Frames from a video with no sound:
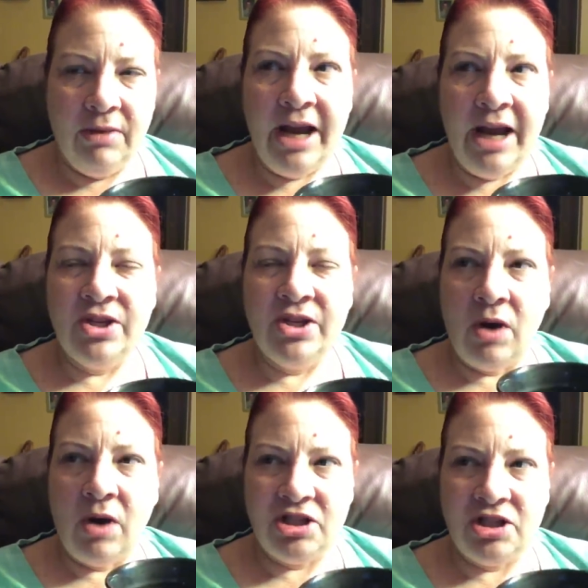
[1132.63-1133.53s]
I always
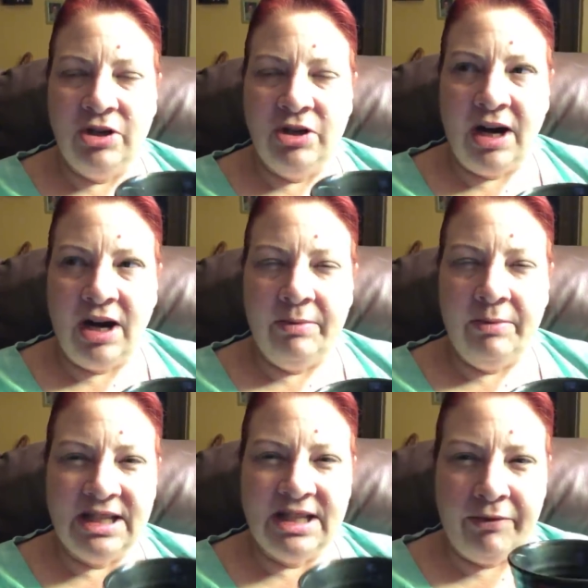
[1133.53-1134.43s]
wash them and dry them
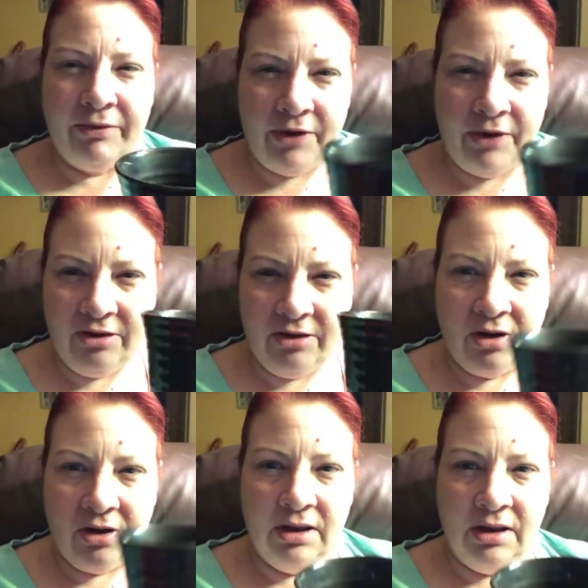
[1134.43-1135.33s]
because I'm afraid they're
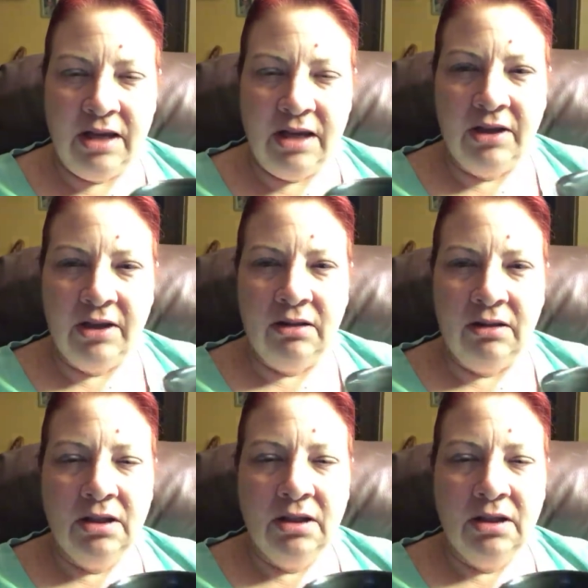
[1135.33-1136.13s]
going to leave little